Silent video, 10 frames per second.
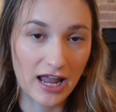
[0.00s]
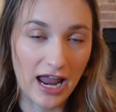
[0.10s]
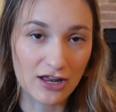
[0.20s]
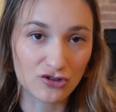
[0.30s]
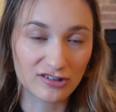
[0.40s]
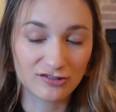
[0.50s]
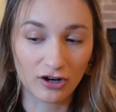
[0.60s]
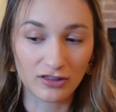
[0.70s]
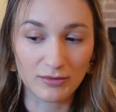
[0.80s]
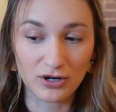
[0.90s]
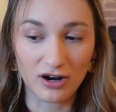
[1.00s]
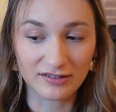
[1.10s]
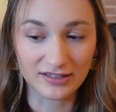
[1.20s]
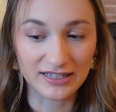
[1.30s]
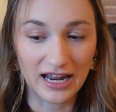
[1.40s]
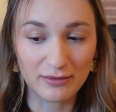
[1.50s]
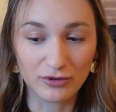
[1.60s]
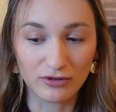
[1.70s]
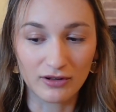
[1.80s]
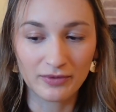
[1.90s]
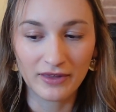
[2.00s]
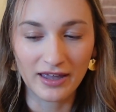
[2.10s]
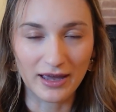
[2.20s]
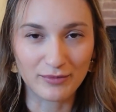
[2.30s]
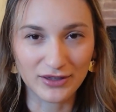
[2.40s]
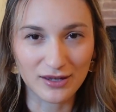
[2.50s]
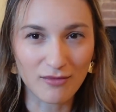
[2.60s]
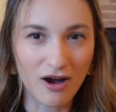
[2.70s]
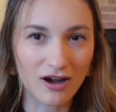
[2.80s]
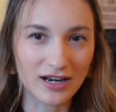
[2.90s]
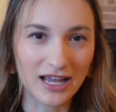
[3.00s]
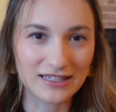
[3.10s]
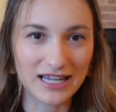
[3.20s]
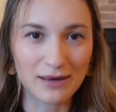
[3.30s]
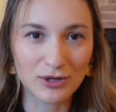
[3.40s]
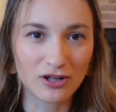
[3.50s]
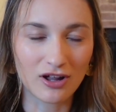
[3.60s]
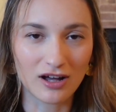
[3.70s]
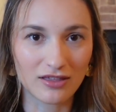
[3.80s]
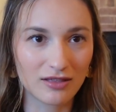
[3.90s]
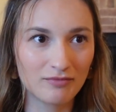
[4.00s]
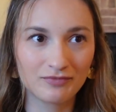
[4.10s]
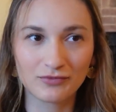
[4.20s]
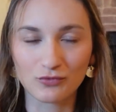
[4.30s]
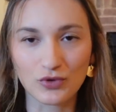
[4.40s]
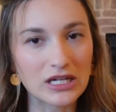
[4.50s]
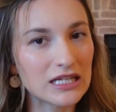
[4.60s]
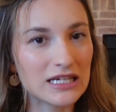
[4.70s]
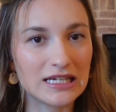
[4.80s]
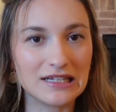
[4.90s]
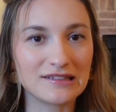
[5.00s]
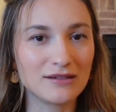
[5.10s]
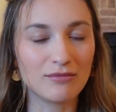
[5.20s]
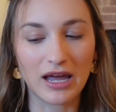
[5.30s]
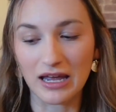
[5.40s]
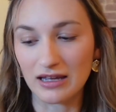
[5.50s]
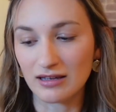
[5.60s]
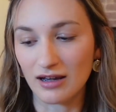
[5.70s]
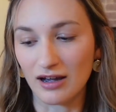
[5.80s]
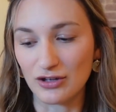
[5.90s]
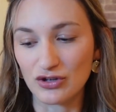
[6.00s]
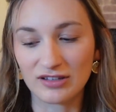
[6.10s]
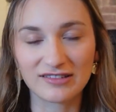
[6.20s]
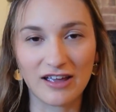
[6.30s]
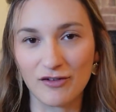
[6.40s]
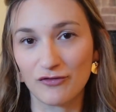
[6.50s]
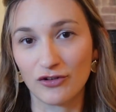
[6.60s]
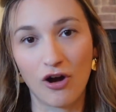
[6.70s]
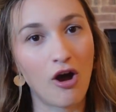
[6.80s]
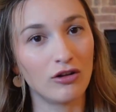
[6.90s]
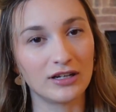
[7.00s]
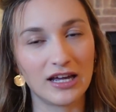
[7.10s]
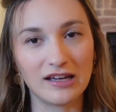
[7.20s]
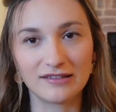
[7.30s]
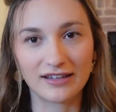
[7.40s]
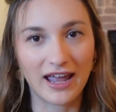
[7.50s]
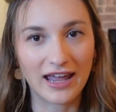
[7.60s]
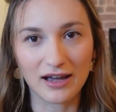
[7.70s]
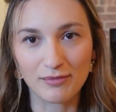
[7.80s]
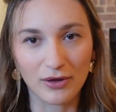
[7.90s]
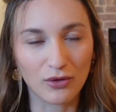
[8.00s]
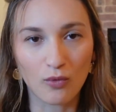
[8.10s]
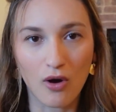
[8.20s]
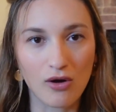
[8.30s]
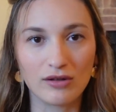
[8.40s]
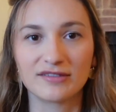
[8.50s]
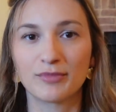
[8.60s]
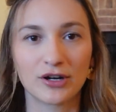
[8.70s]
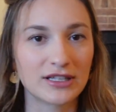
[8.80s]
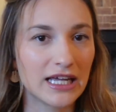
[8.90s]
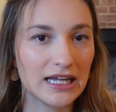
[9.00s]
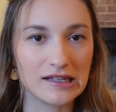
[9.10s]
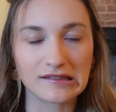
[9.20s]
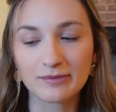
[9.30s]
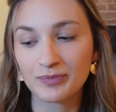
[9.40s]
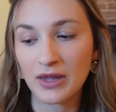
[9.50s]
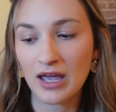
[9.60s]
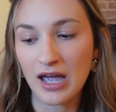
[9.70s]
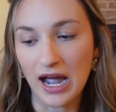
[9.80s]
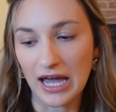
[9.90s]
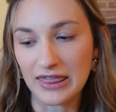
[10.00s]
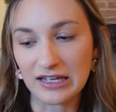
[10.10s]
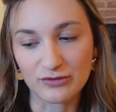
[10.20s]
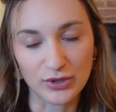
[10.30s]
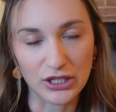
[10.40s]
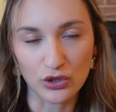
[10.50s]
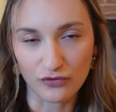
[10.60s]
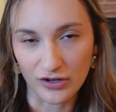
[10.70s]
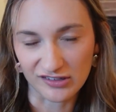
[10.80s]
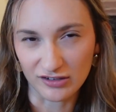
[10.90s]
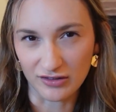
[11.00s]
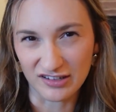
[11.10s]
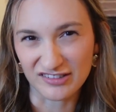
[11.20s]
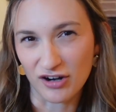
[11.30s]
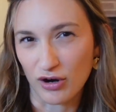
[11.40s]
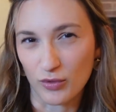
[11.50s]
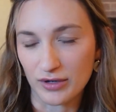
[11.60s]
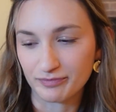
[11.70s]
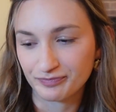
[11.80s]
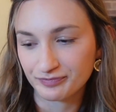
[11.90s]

and just strung them across the table and put them on a tablecloth. Really easy make. You could save it for holidays to hang up on the walls, birthdays. I think it's really universal, this star one.